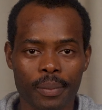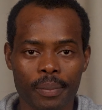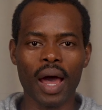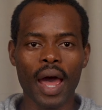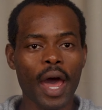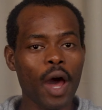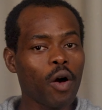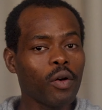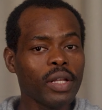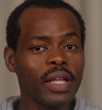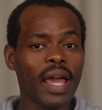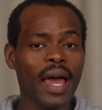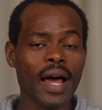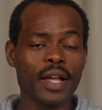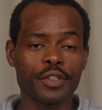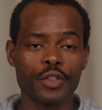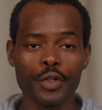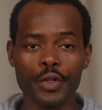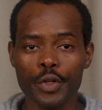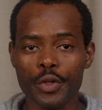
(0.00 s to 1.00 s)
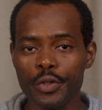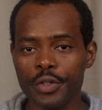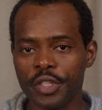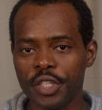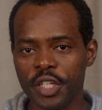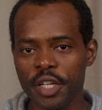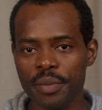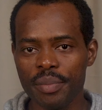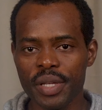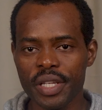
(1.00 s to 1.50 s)
I only had to use
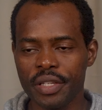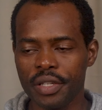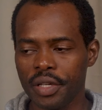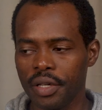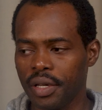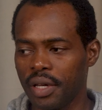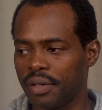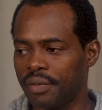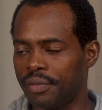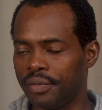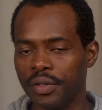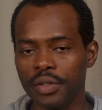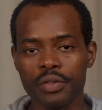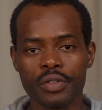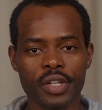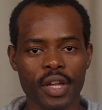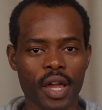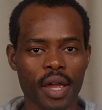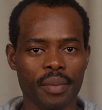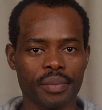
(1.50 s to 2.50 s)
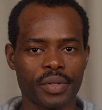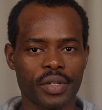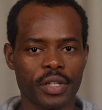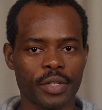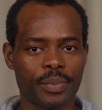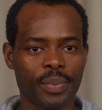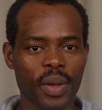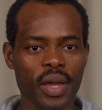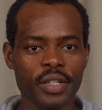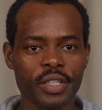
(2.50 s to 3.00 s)
GBT a few times,
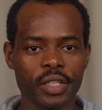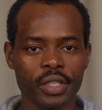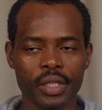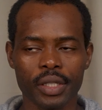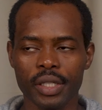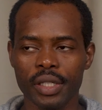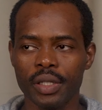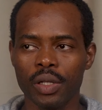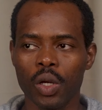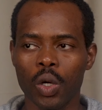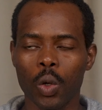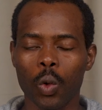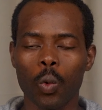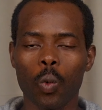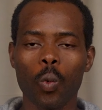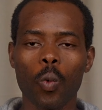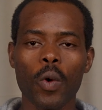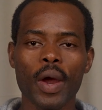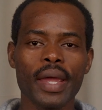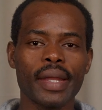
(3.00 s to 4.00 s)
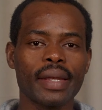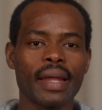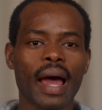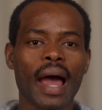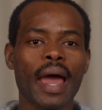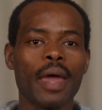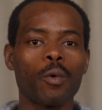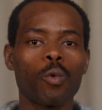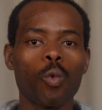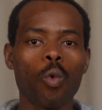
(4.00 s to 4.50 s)
especially when
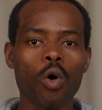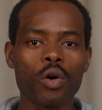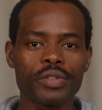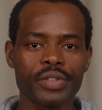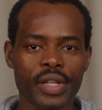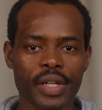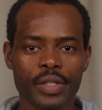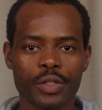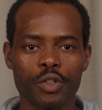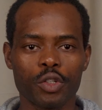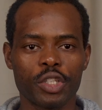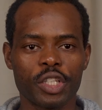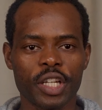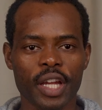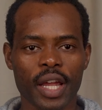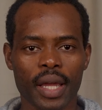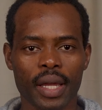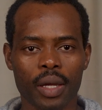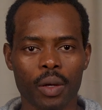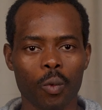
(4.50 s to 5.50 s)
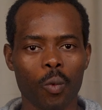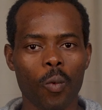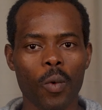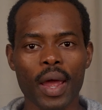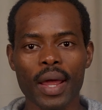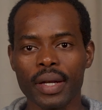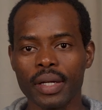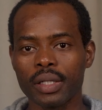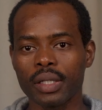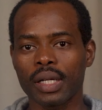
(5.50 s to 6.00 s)
I wanted to check
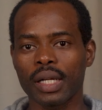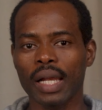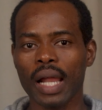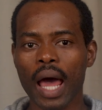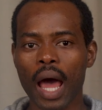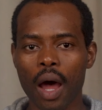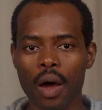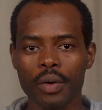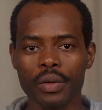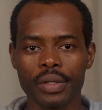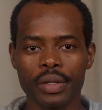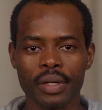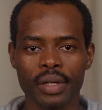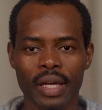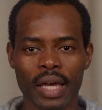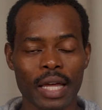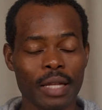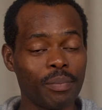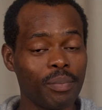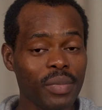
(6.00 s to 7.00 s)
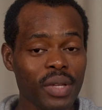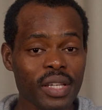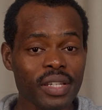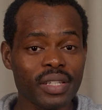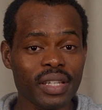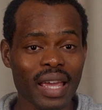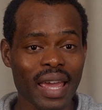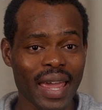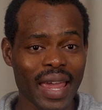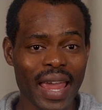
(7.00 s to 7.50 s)
whether Claude had
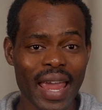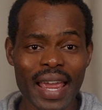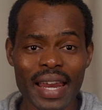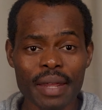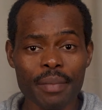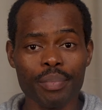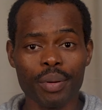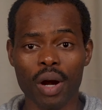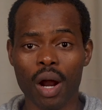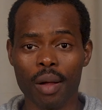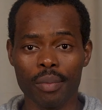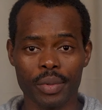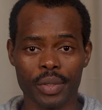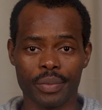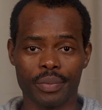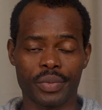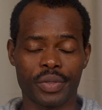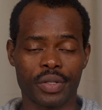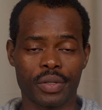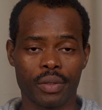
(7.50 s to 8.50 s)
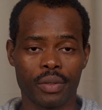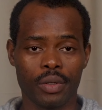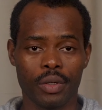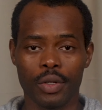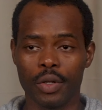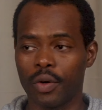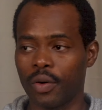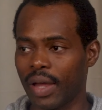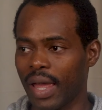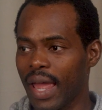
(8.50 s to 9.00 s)
missed any problems,
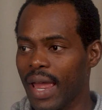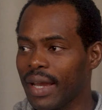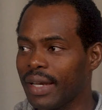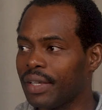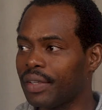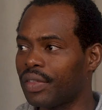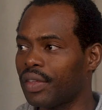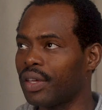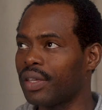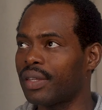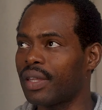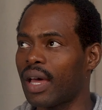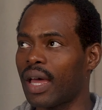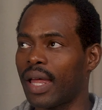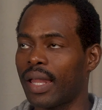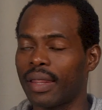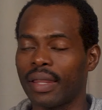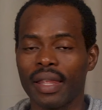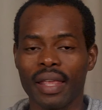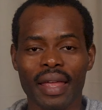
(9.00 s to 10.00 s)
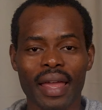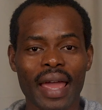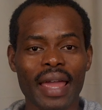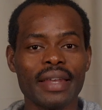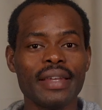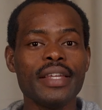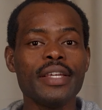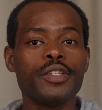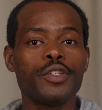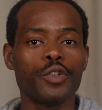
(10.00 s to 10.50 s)
anything that I
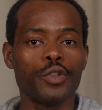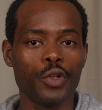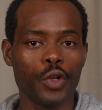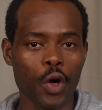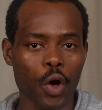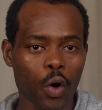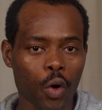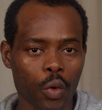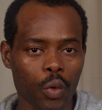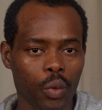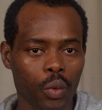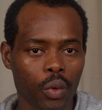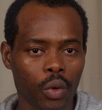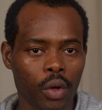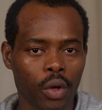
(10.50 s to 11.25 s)
need to know.